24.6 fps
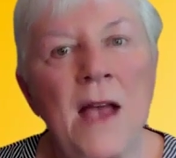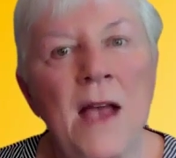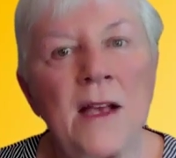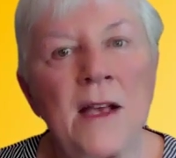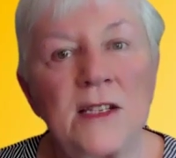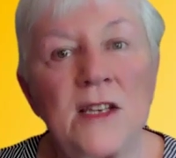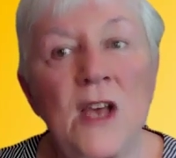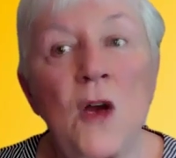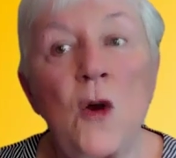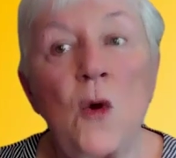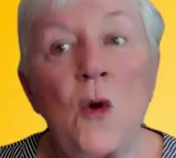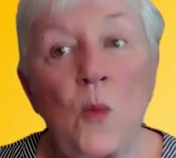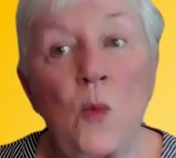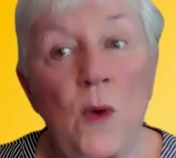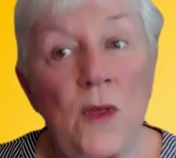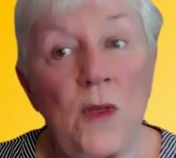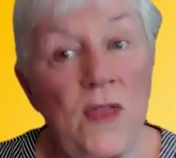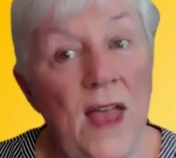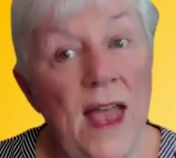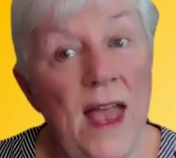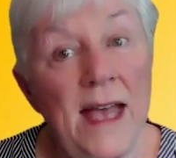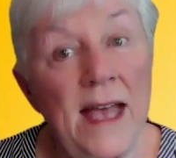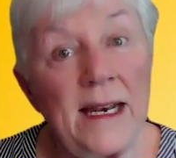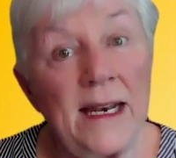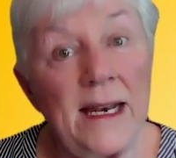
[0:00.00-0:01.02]
So with
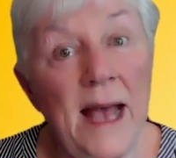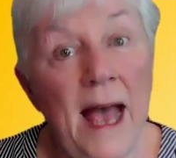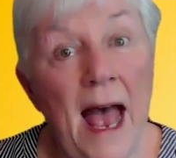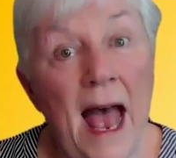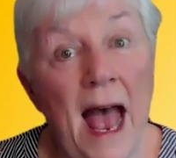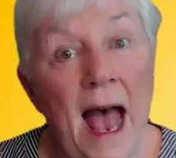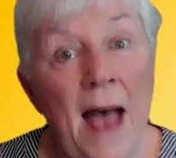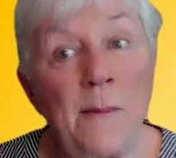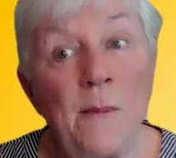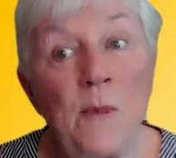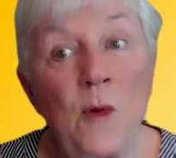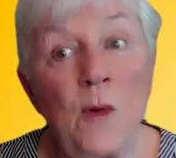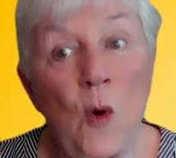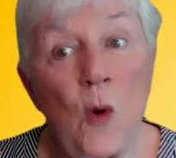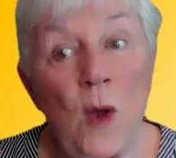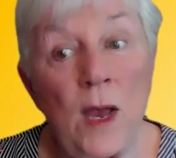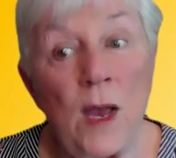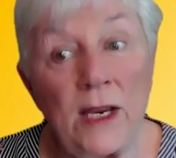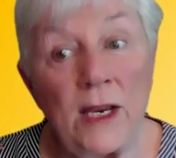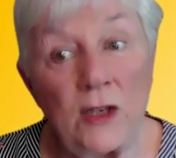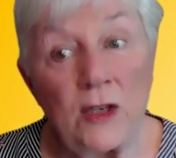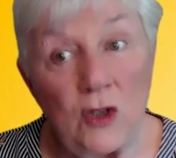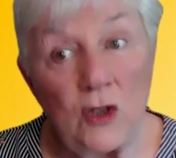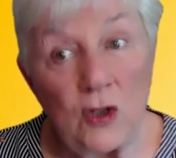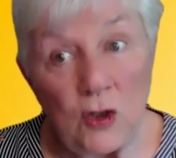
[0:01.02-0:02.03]
that, I'm
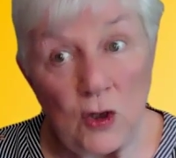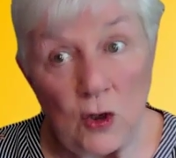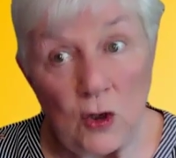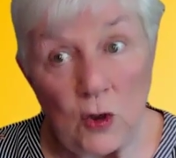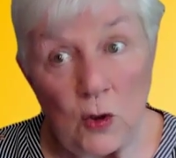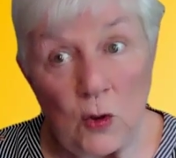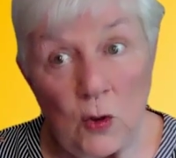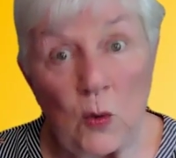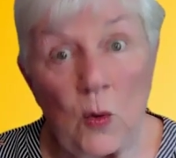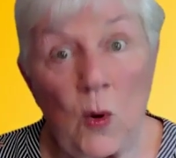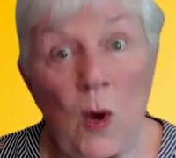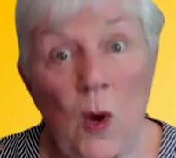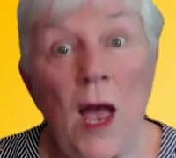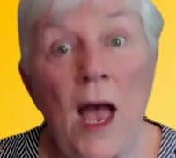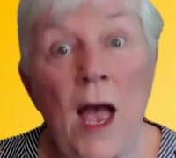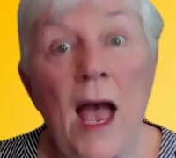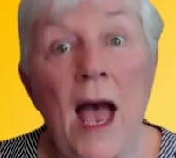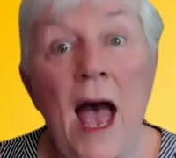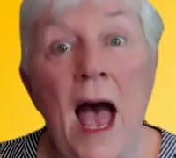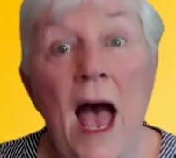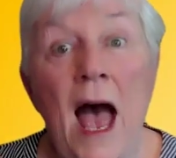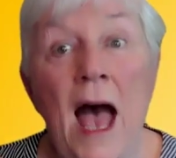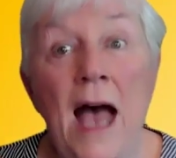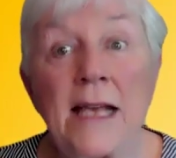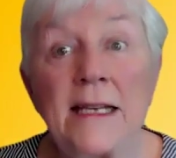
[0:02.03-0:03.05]
going to
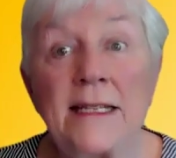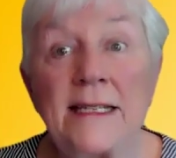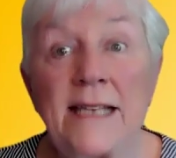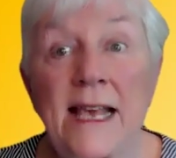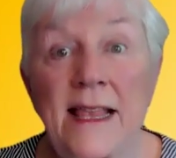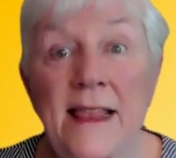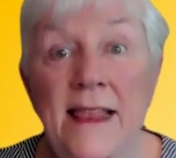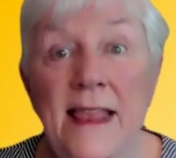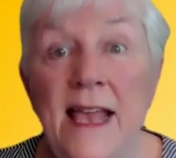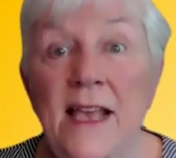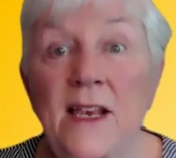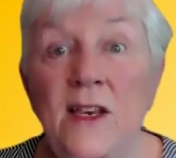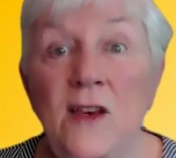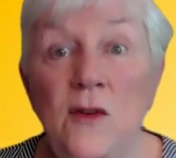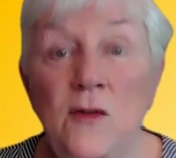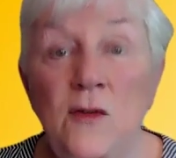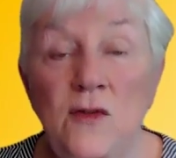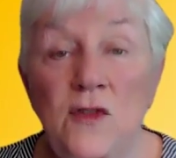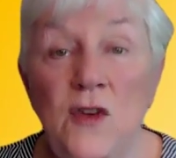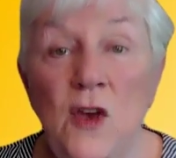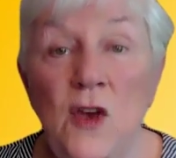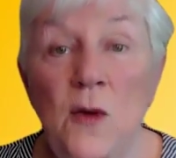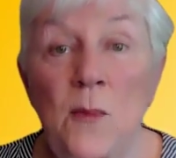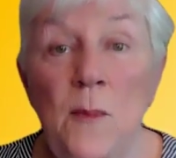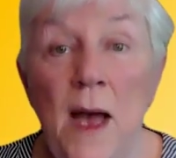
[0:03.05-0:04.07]
say thank you
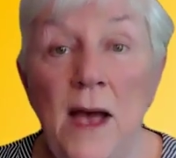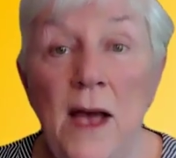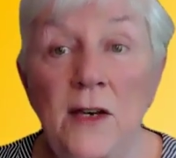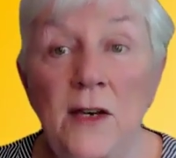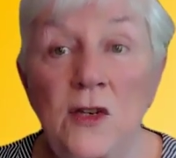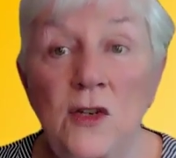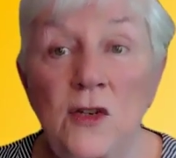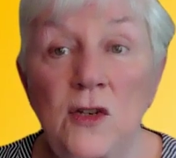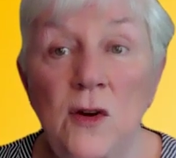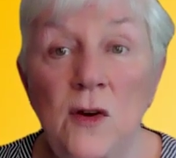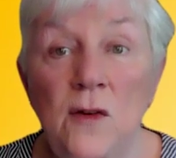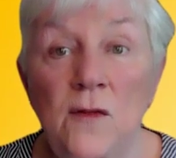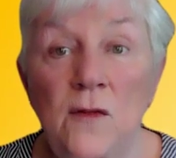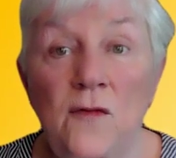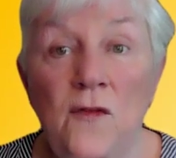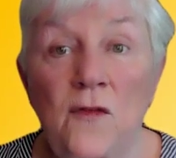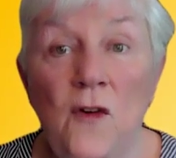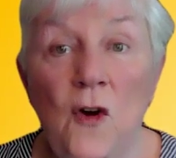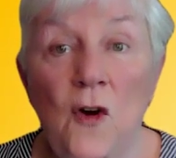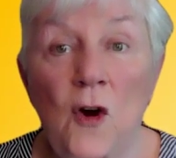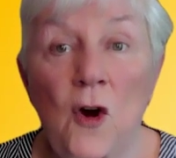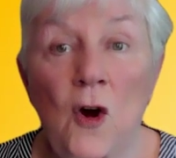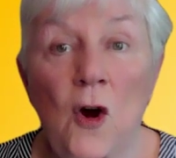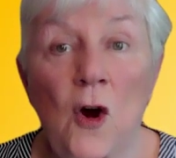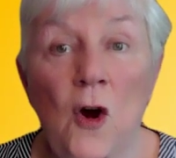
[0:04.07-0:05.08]
so much
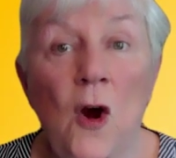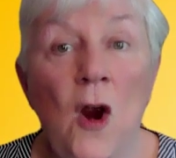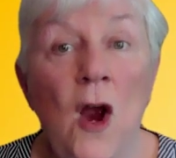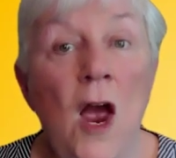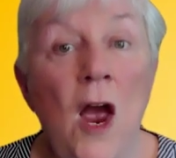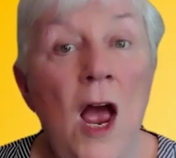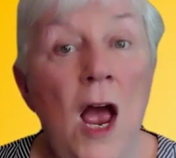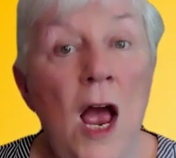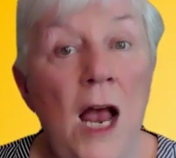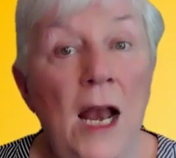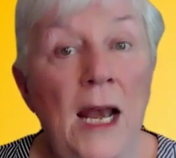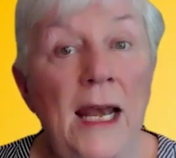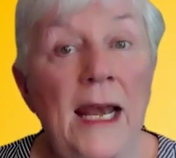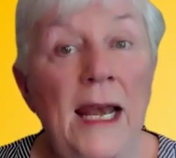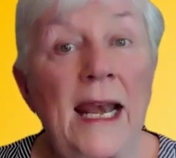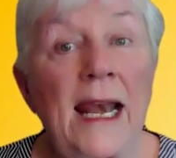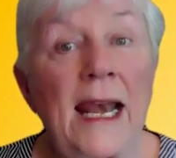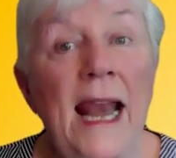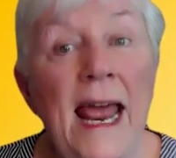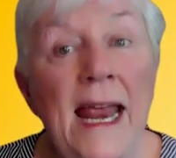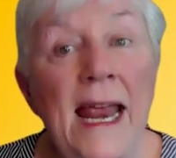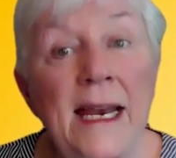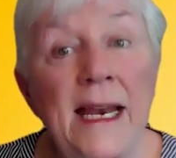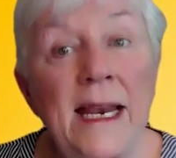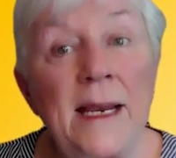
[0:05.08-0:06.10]
for
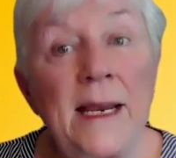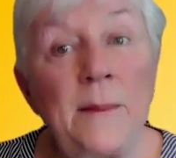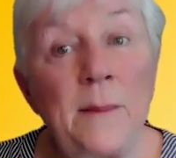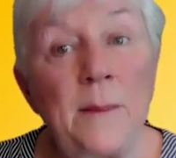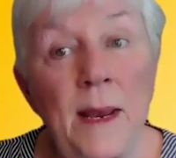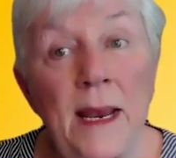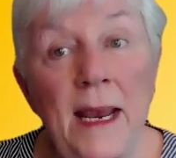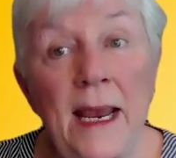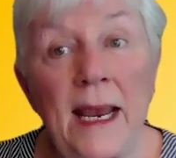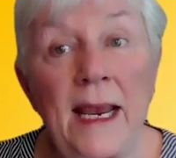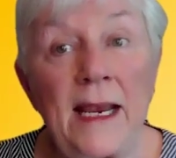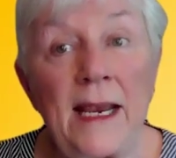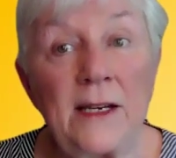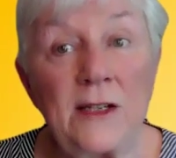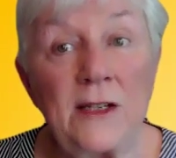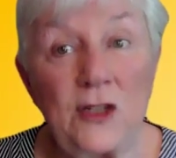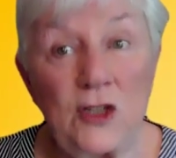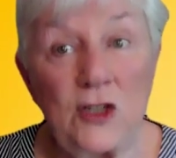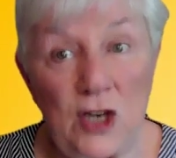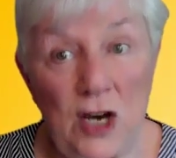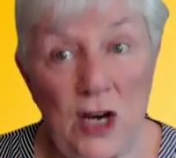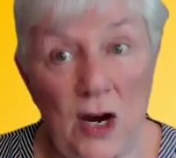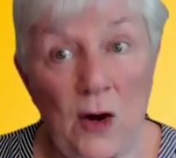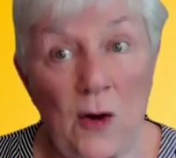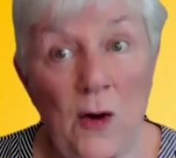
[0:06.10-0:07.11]
letting me
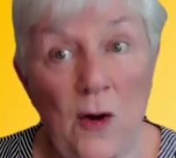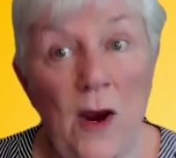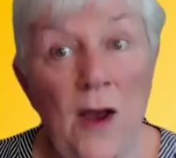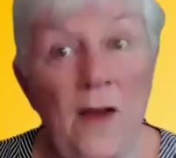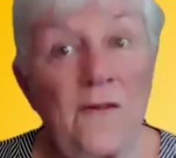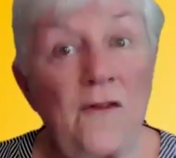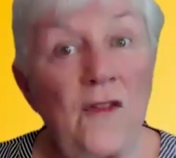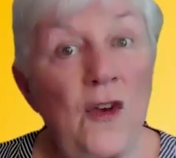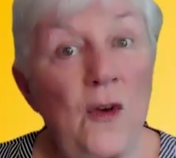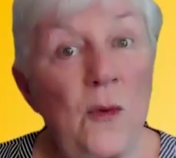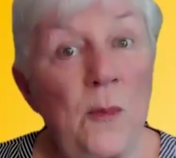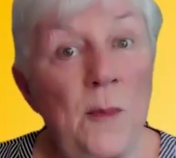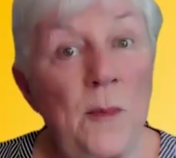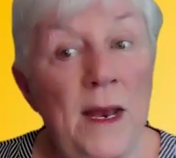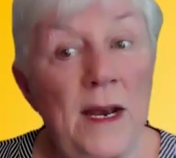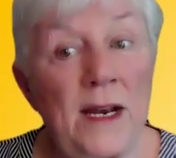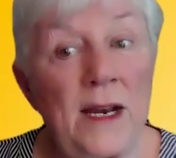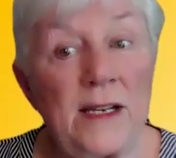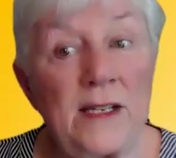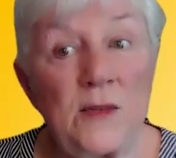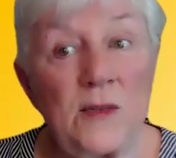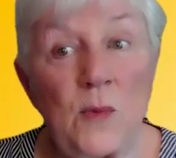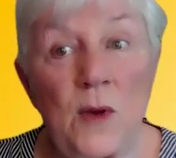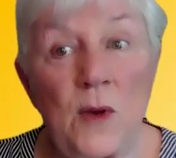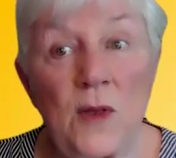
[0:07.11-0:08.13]
share a few
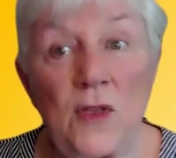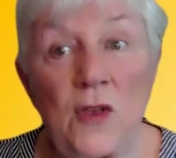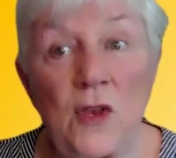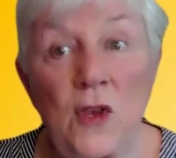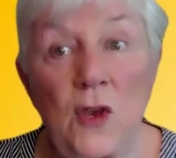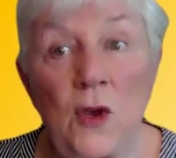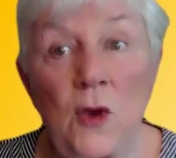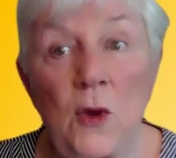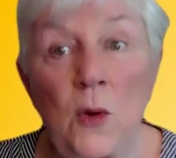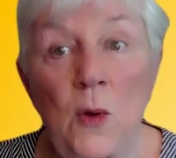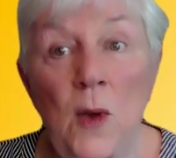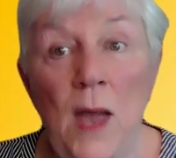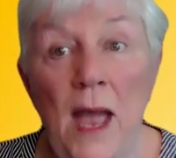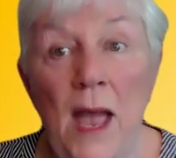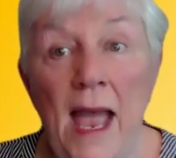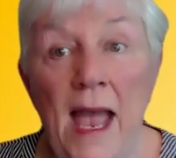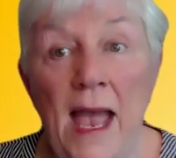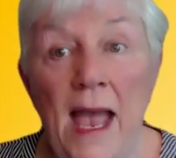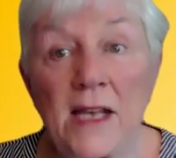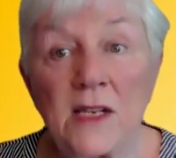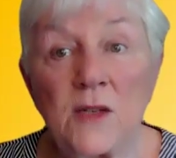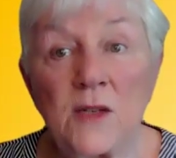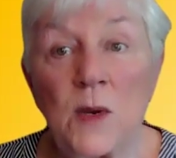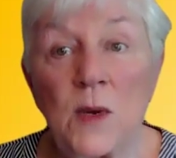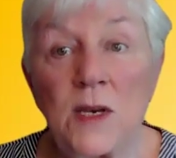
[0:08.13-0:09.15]
minutes with you
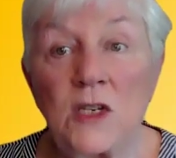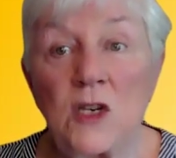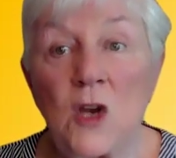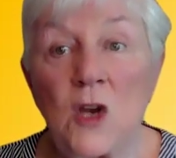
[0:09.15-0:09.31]
as we